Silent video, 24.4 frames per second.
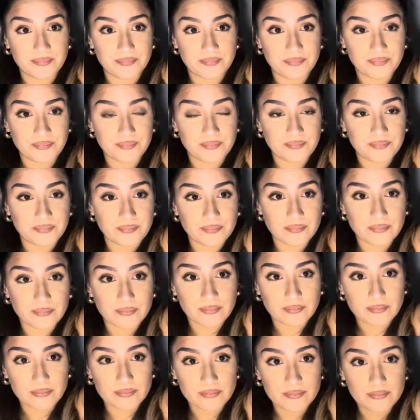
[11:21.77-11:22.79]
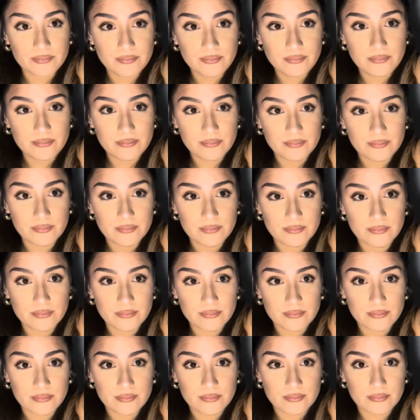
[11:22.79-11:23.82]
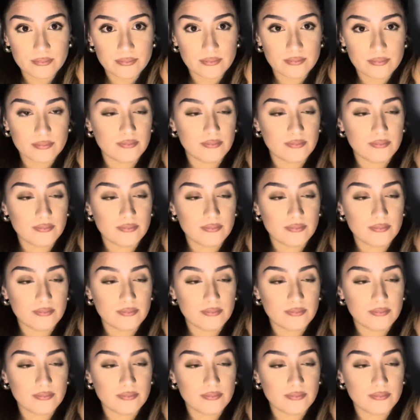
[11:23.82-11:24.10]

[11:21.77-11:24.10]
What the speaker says: Nothing is said.